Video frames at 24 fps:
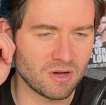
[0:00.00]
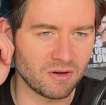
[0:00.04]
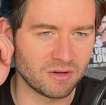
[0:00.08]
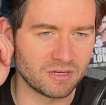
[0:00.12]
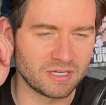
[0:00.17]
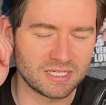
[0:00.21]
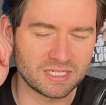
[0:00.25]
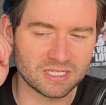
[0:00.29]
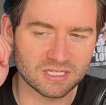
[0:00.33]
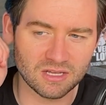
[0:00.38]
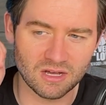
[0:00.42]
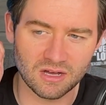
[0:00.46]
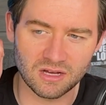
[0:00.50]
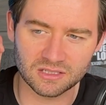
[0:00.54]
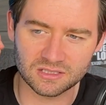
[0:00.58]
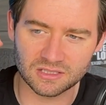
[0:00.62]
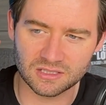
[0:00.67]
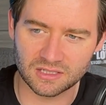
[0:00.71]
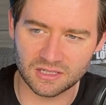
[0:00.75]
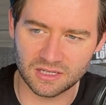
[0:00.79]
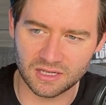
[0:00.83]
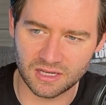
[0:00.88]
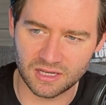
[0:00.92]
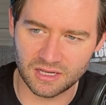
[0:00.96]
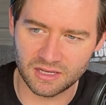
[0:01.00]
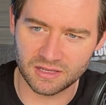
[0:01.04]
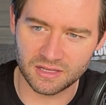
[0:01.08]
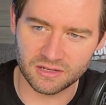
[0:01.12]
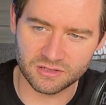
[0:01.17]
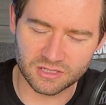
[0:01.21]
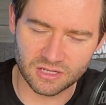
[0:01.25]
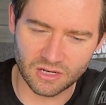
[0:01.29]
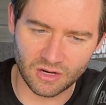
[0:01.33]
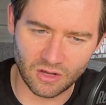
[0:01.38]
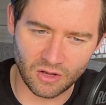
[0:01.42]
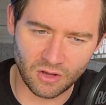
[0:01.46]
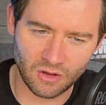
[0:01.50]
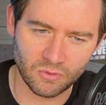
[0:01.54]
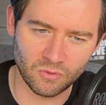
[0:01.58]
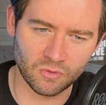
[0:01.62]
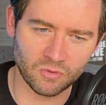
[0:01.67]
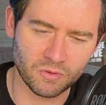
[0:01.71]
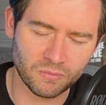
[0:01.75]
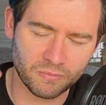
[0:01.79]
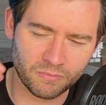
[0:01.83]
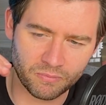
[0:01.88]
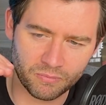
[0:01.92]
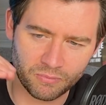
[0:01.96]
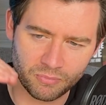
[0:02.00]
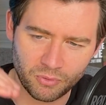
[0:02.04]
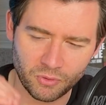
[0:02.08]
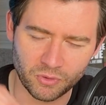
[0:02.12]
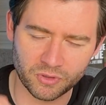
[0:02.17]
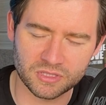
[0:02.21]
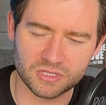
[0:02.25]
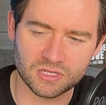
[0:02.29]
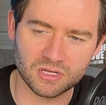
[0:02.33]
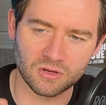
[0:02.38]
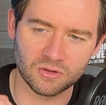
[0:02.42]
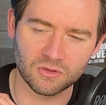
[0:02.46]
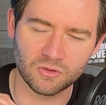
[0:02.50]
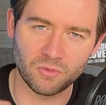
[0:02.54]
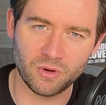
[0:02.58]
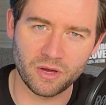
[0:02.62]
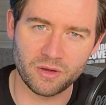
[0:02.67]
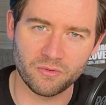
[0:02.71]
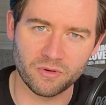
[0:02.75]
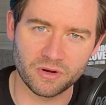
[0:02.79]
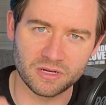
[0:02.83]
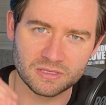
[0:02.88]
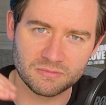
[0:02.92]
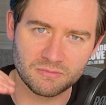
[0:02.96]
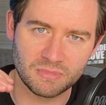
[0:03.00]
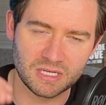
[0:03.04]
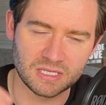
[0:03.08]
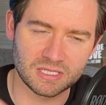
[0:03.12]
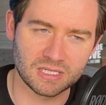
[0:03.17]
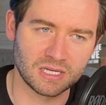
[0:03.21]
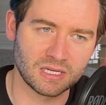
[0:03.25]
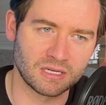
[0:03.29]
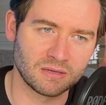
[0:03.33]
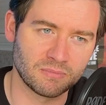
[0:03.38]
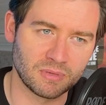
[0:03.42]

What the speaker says: And he starts to, there's a lot, all the points along the way where he's meeting